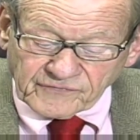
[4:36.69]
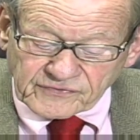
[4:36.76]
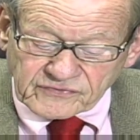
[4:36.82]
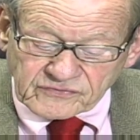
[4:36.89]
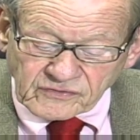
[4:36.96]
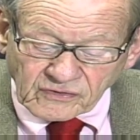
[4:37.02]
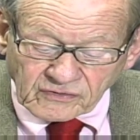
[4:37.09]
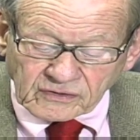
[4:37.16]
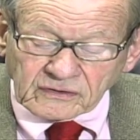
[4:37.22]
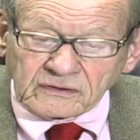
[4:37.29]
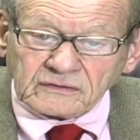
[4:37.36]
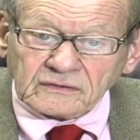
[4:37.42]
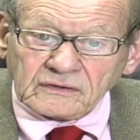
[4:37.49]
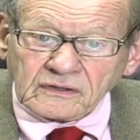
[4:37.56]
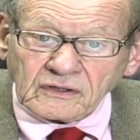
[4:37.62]

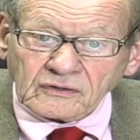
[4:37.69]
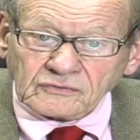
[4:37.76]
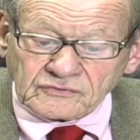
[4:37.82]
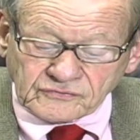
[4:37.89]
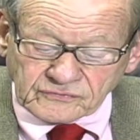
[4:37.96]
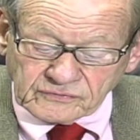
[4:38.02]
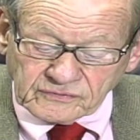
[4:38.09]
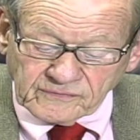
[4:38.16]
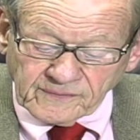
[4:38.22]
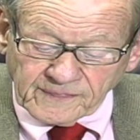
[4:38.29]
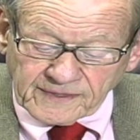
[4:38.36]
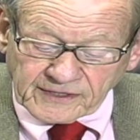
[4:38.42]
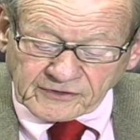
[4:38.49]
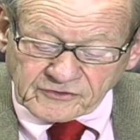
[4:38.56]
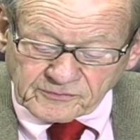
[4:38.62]
historical cultural
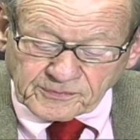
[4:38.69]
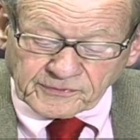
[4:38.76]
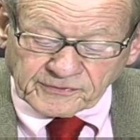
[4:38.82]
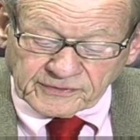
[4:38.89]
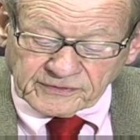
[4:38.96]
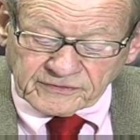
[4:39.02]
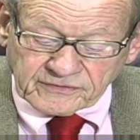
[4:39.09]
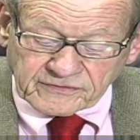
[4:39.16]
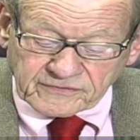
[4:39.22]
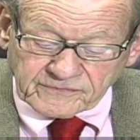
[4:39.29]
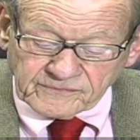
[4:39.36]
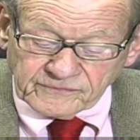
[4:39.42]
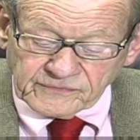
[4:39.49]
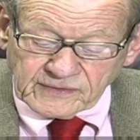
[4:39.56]
experience